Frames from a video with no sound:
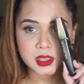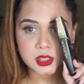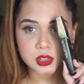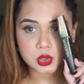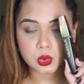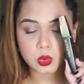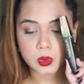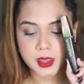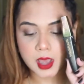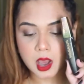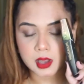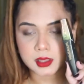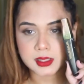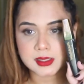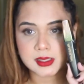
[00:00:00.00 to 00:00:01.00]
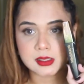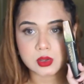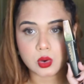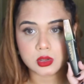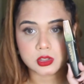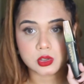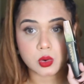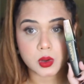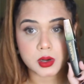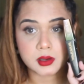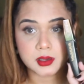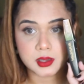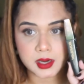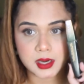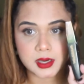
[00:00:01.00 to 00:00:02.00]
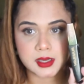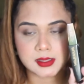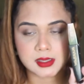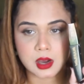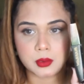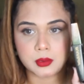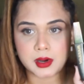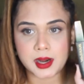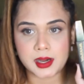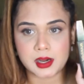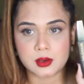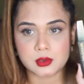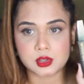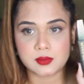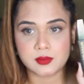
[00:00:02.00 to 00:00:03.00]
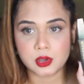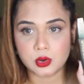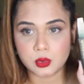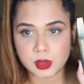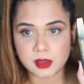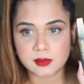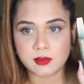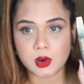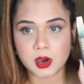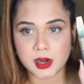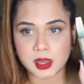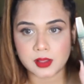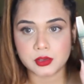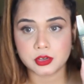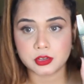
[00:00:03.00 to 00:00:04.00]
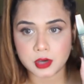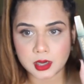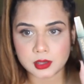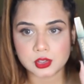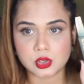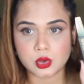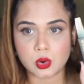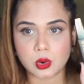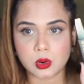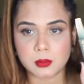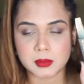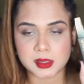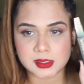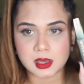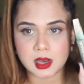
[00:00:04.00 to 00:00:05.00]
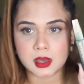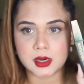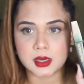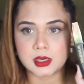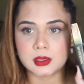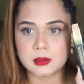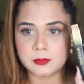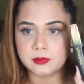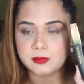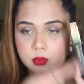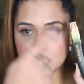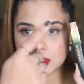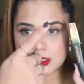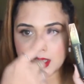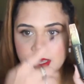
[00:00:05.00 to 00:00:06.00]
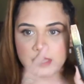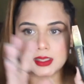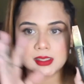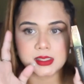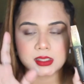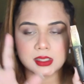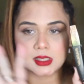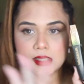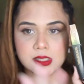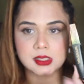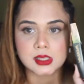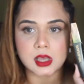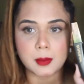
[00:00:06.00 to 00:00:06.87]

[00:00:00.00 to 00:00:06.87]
So yeah, this is also on a great discount right now. So if you're looking for another drugstore mascara full size, this is